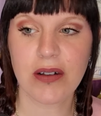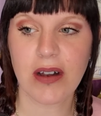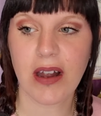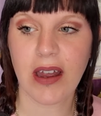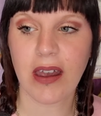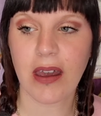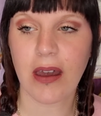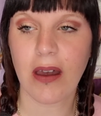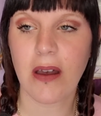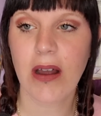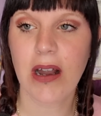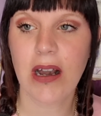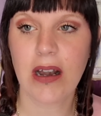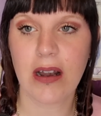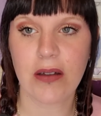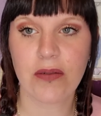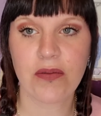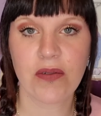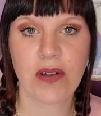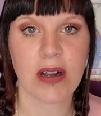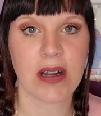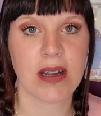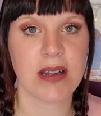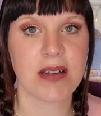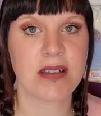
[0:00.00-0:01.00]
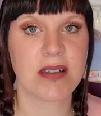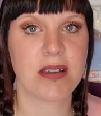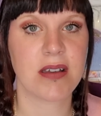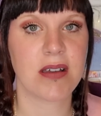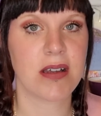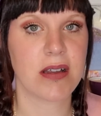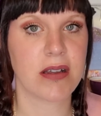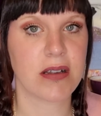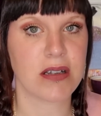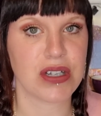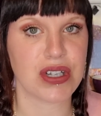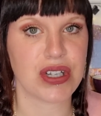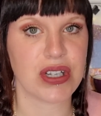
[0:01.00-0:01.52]
Like, I love glitter
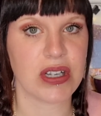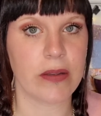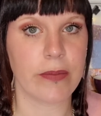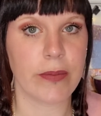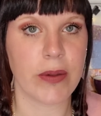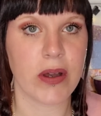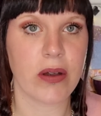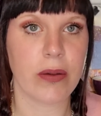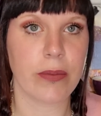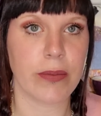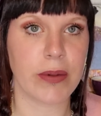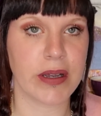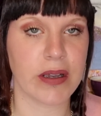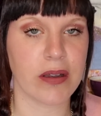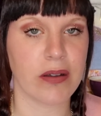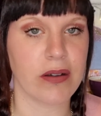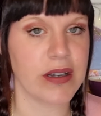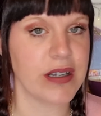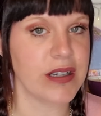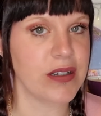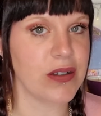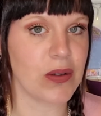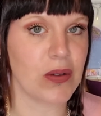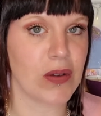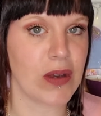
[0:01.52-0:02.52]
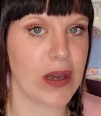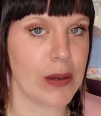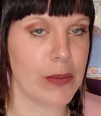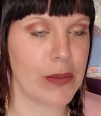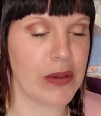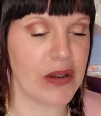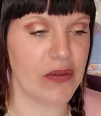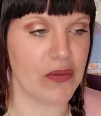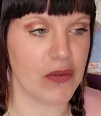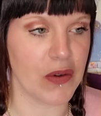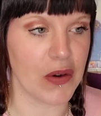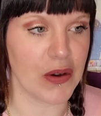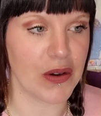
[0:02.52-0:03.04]
and shimmer on my eye, don't get
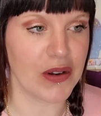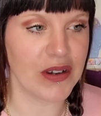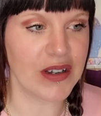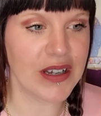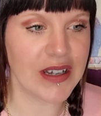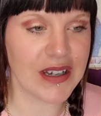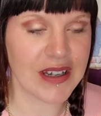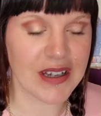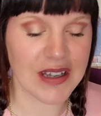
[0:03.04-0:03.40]
me wrong,